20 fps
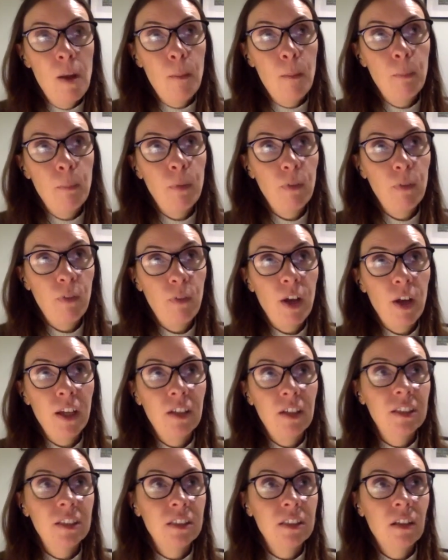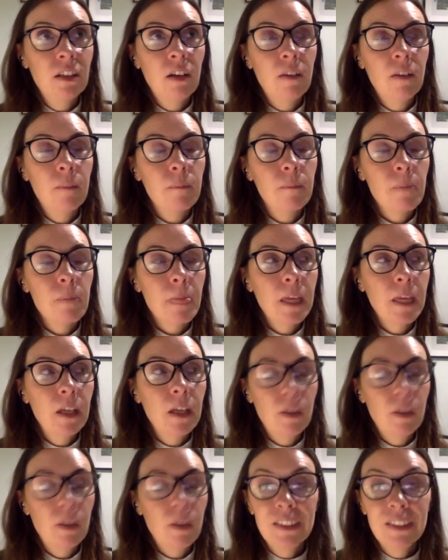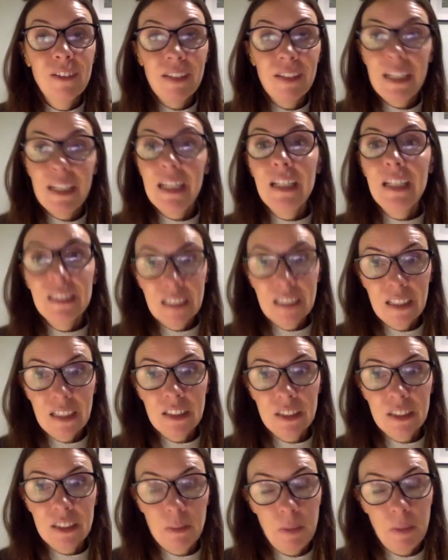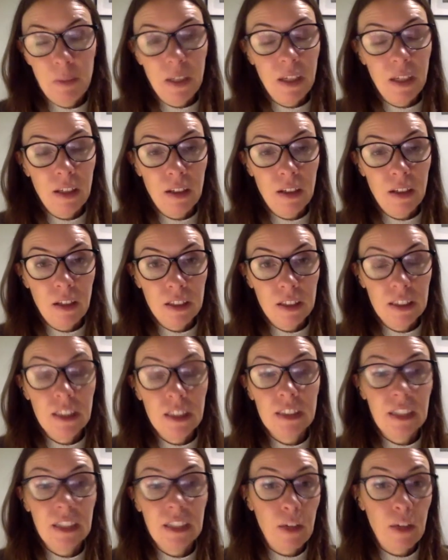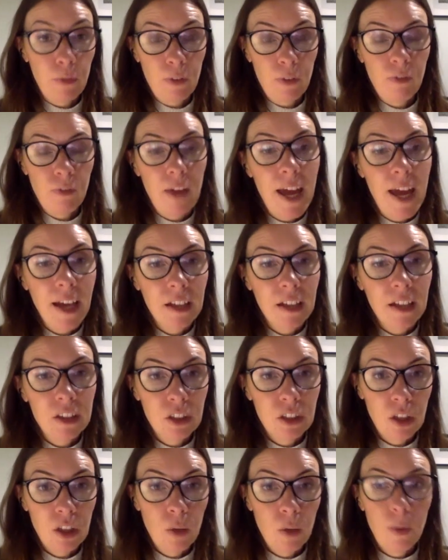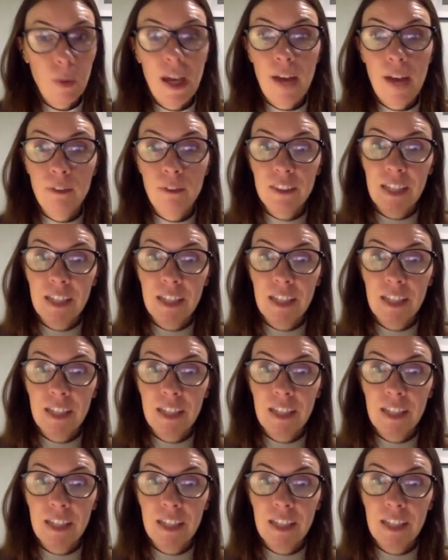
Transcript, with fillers: provide because not you know it's not easy to be to self-reflect you know we have to yeah.